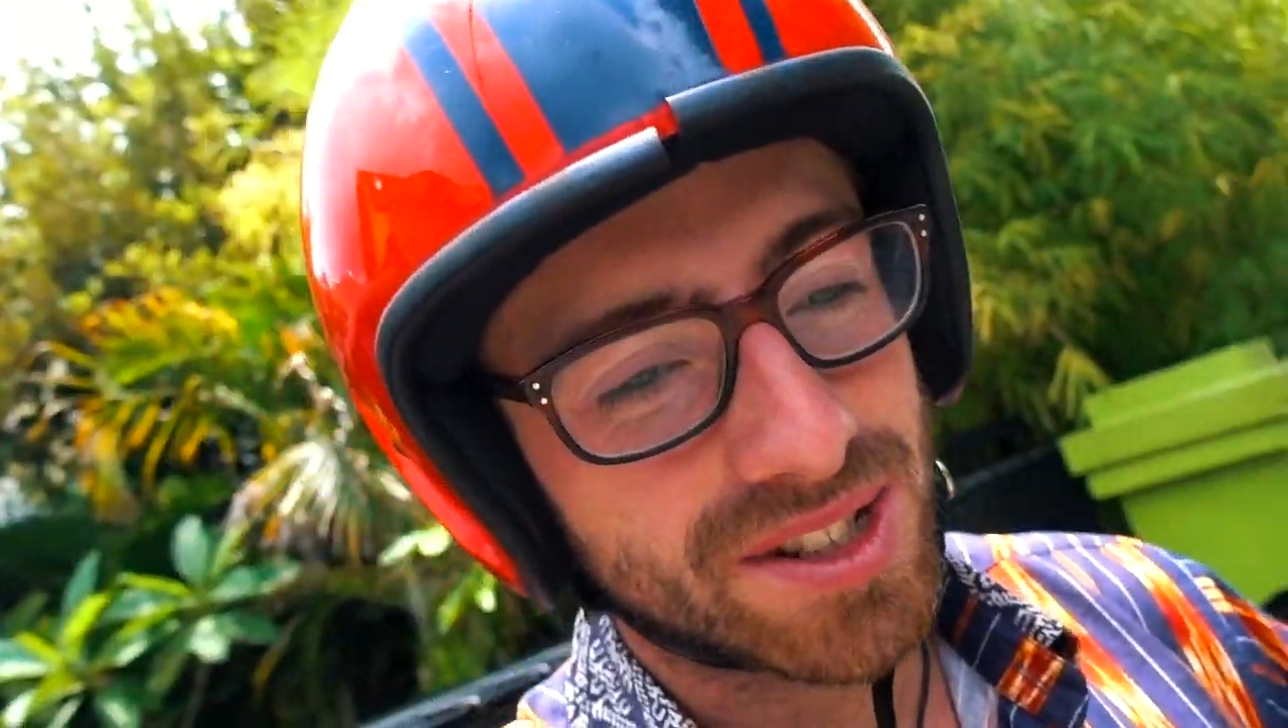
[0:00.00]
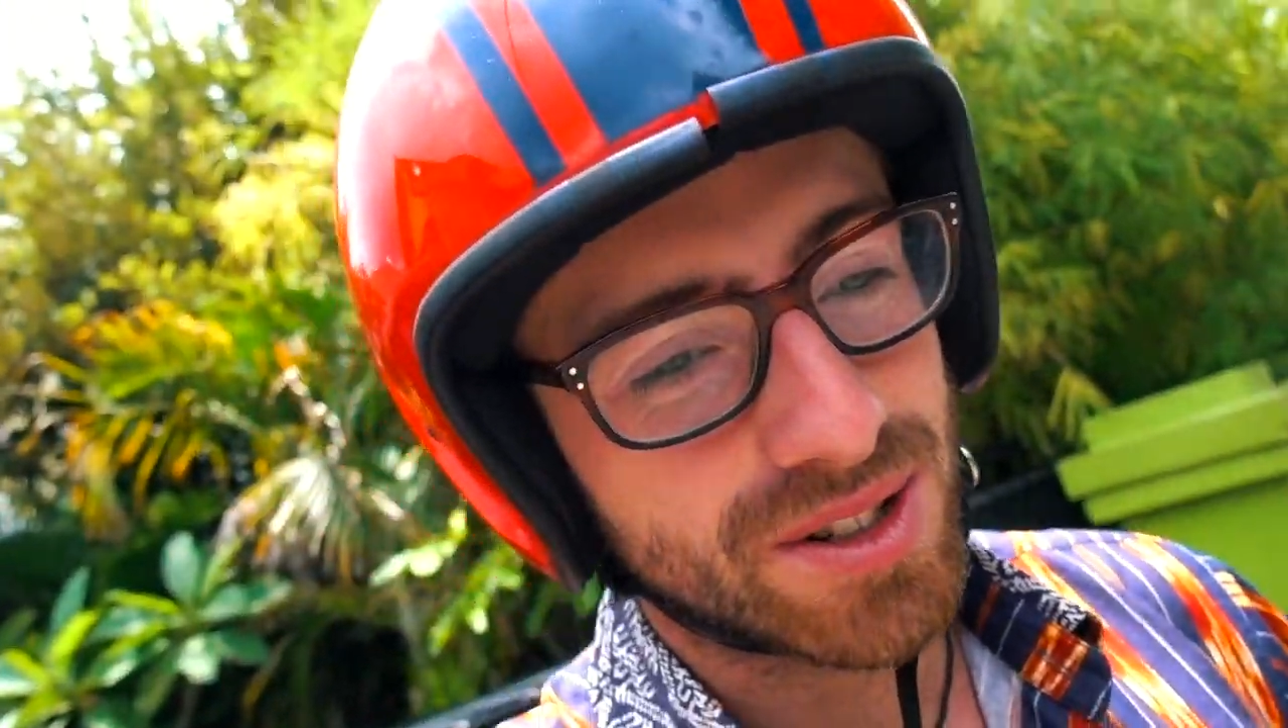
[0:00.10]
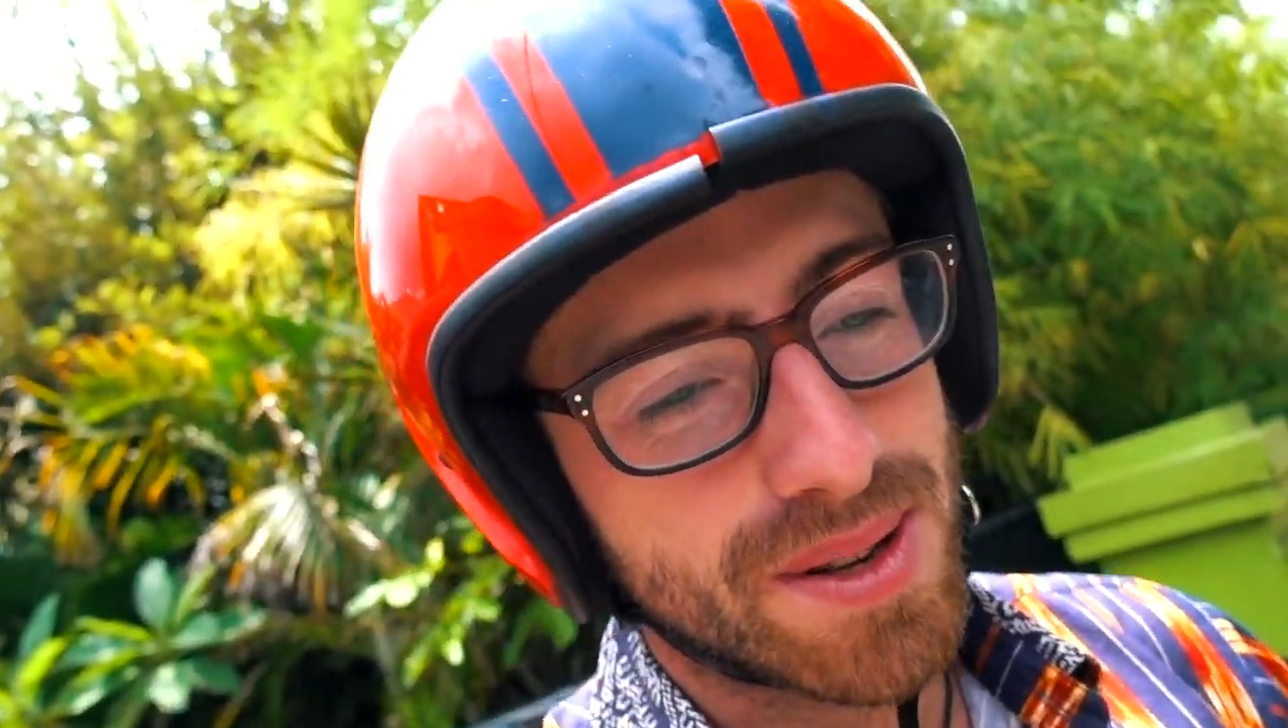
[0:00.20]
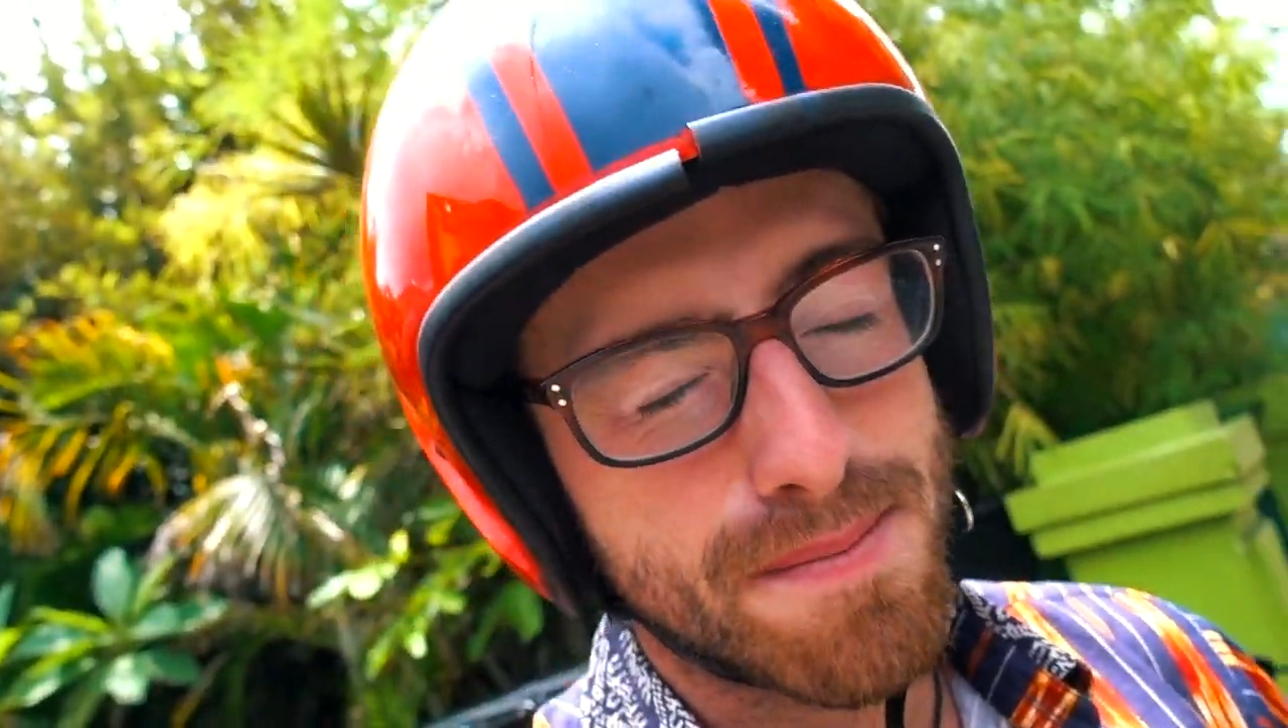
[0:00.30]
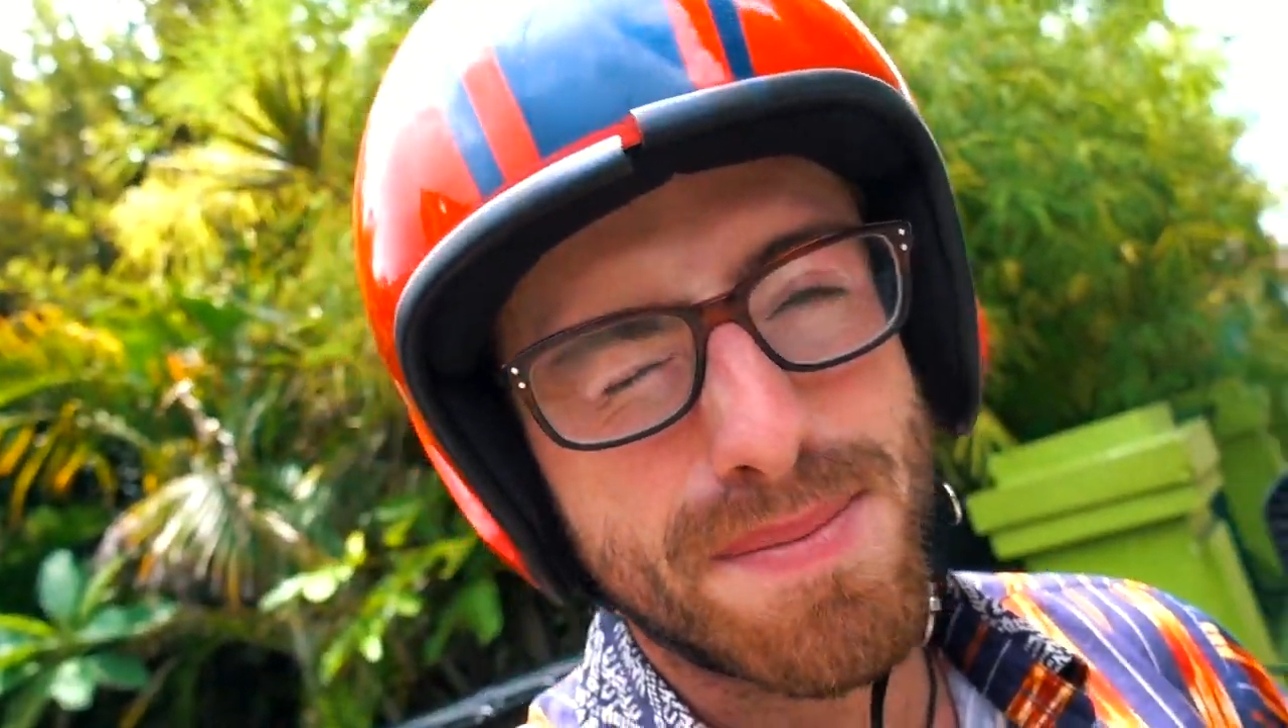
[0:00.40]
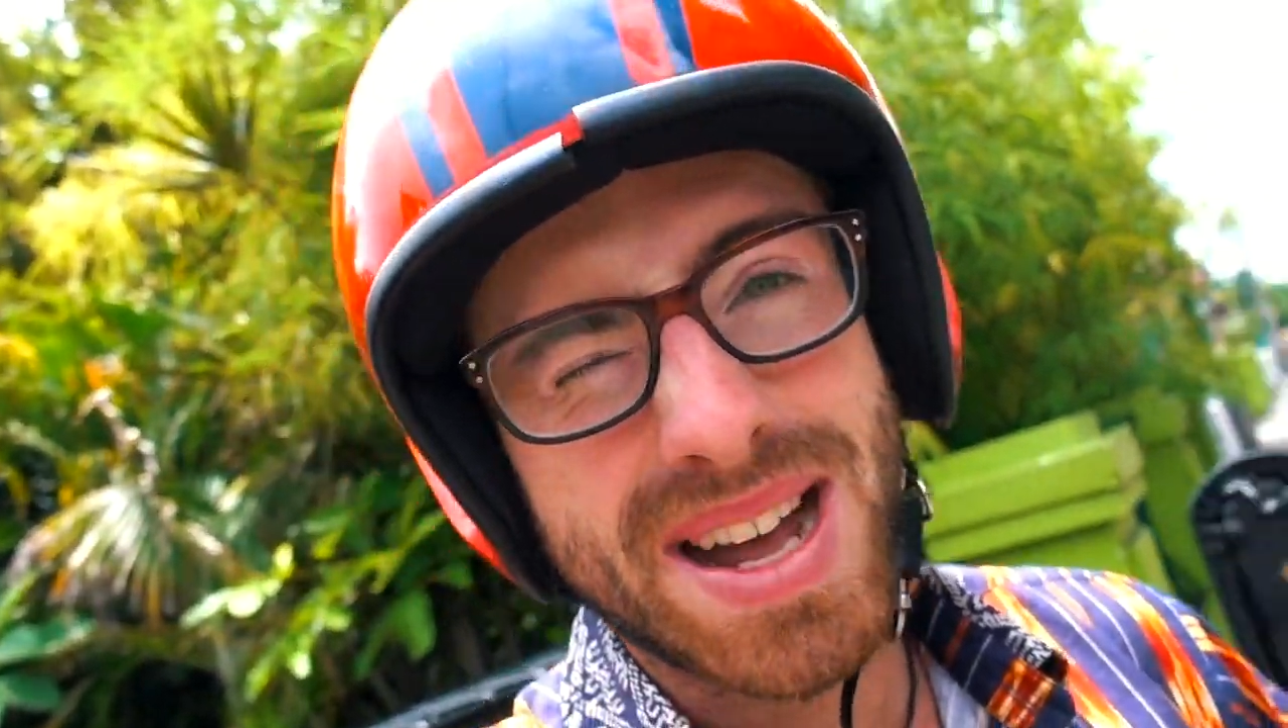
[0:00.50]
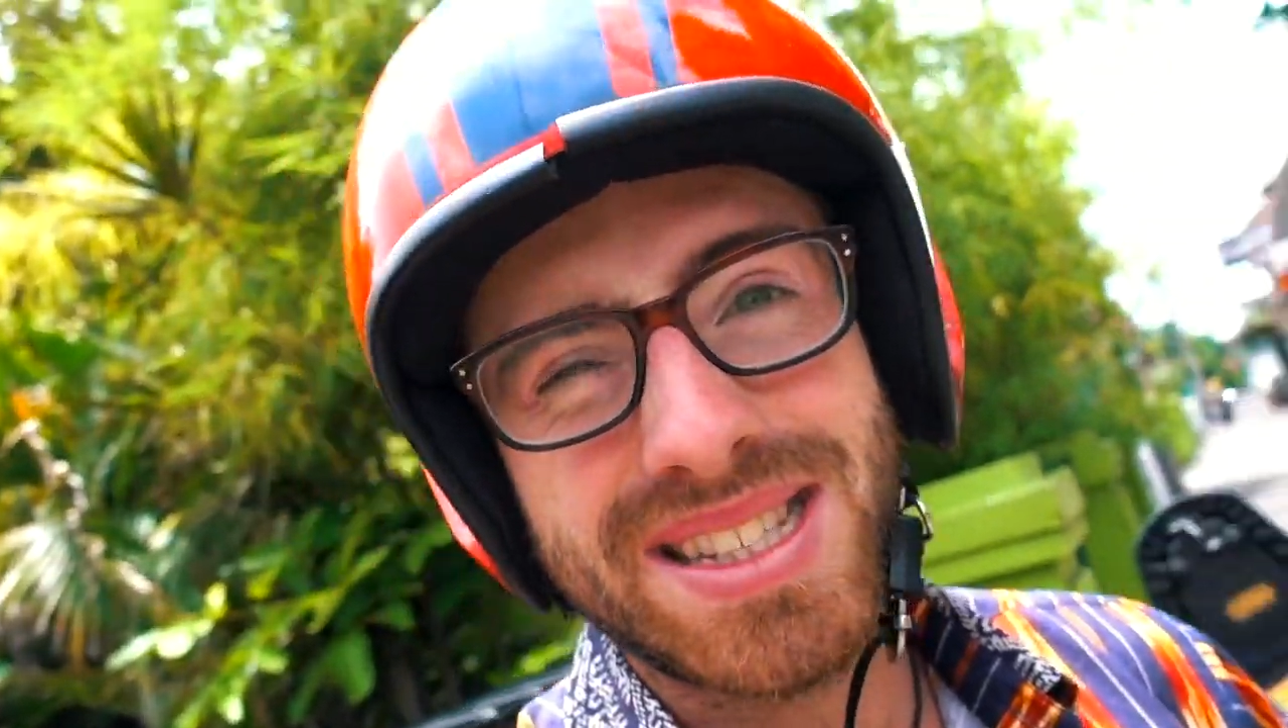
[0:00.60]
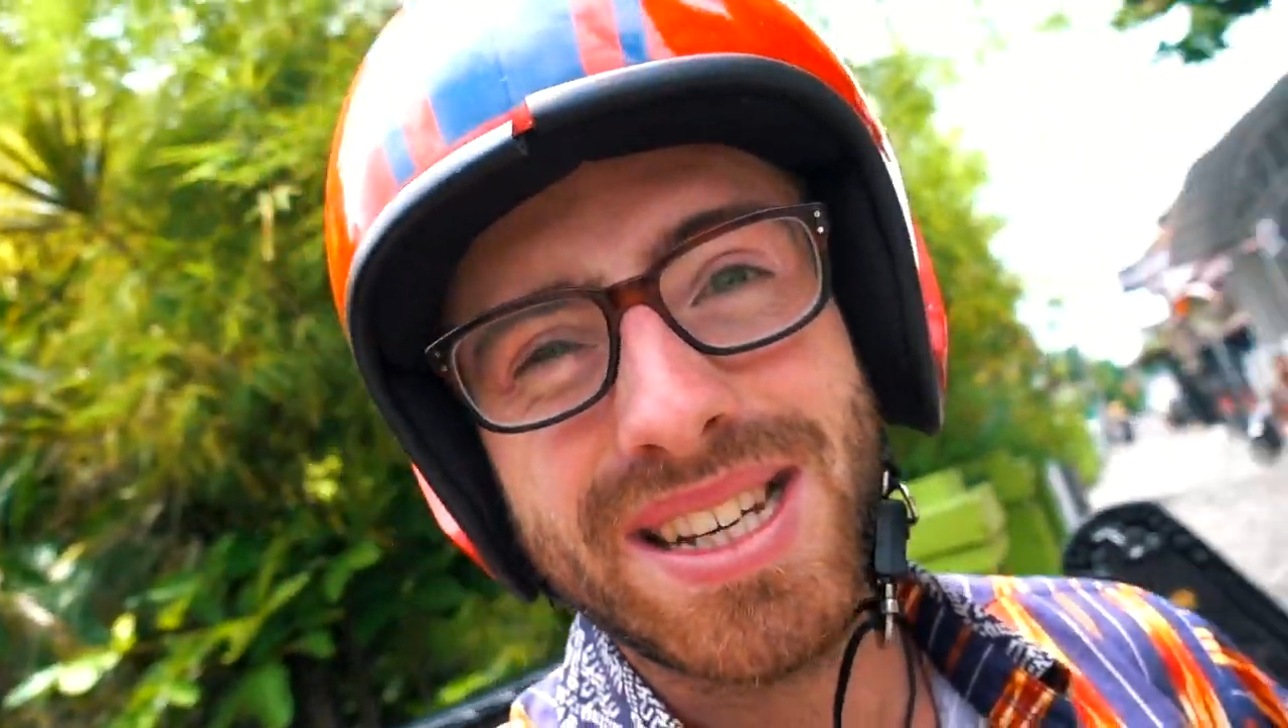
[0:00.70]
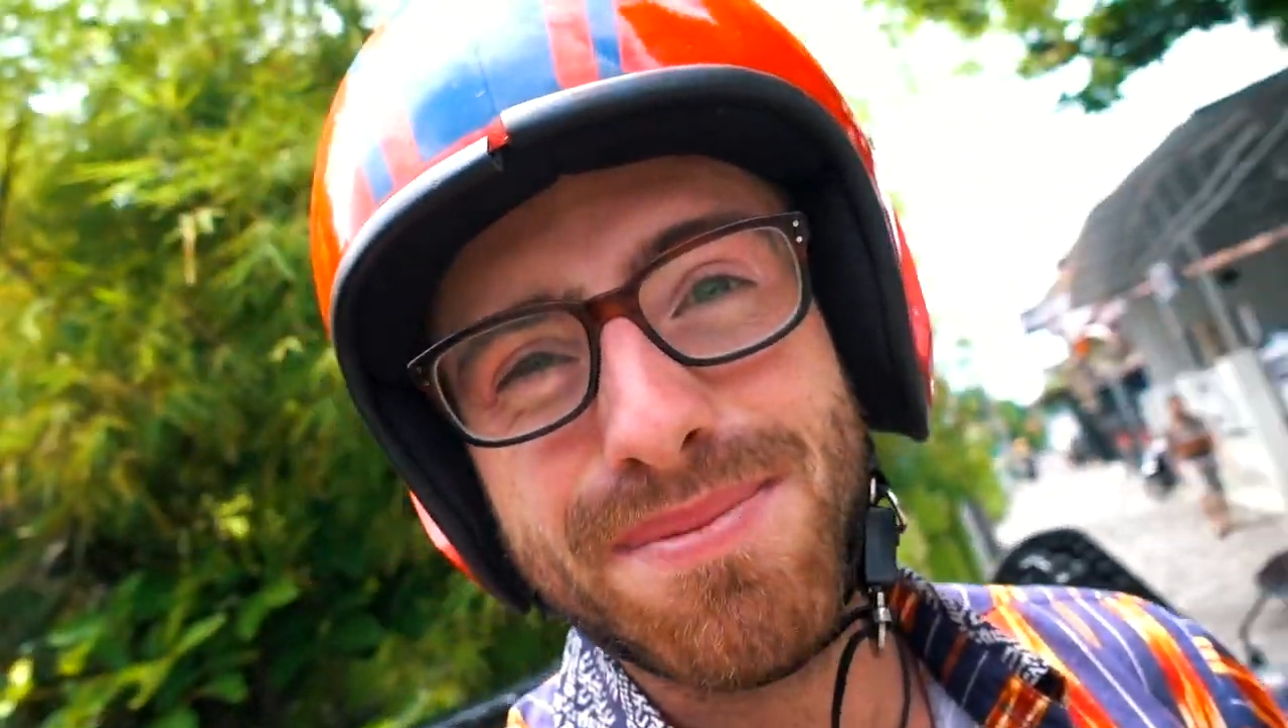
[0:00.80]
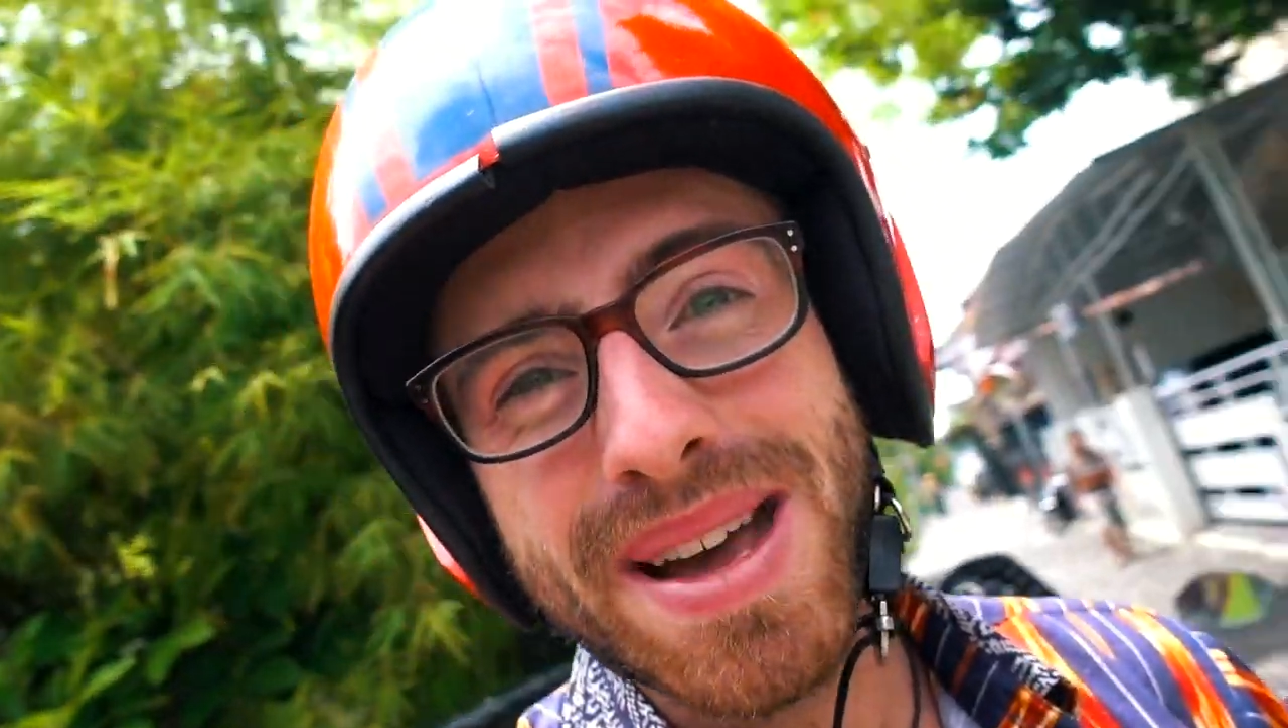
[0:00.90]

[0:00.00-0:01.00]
to do some Batik